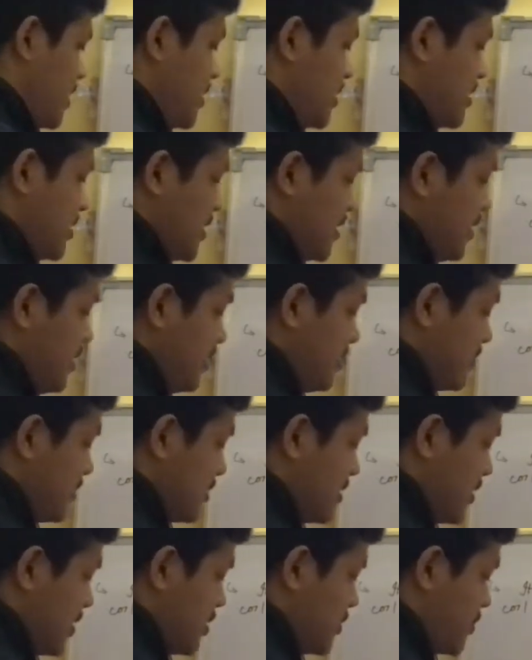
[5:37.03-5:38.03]
then
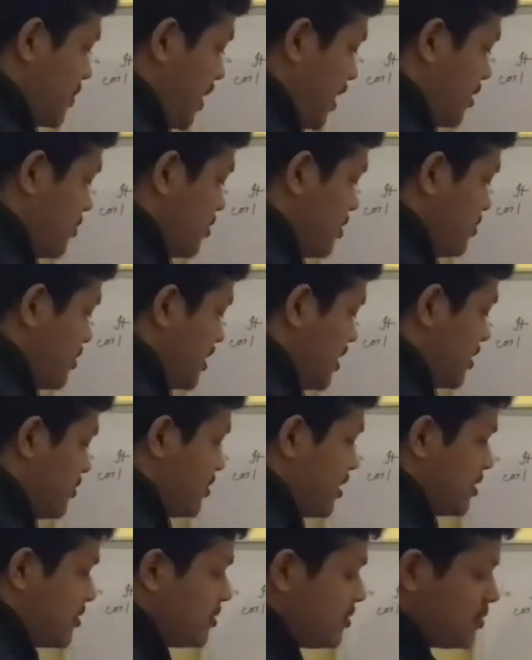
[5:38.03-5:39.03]
this phi will be
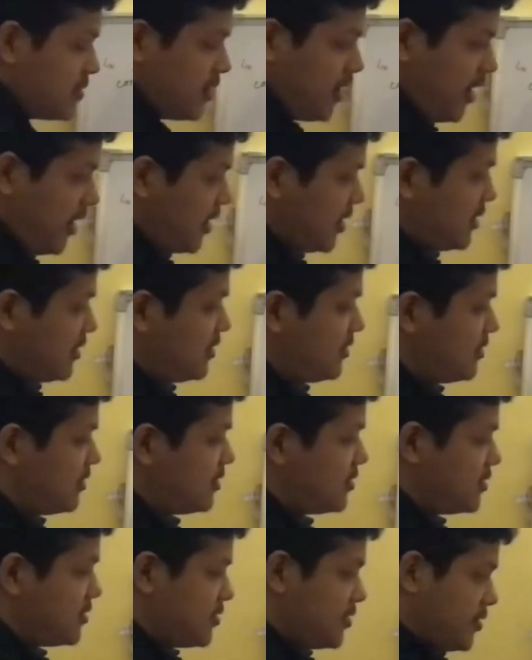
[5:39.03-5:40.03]
equal to L.
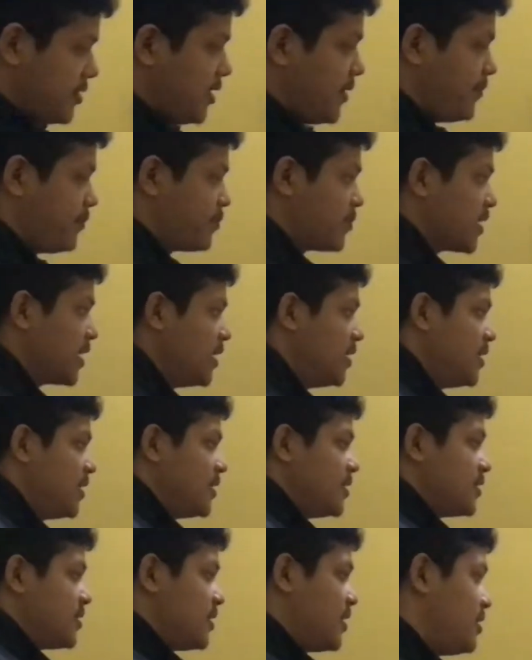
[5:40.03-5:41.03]
Okay.
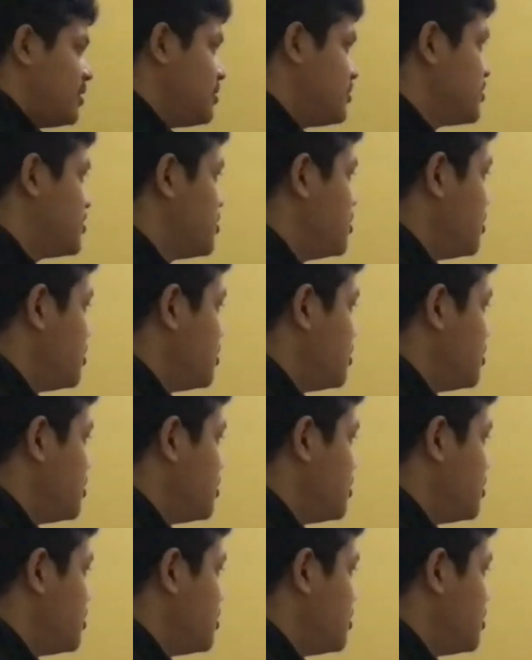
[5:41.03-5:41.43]
Now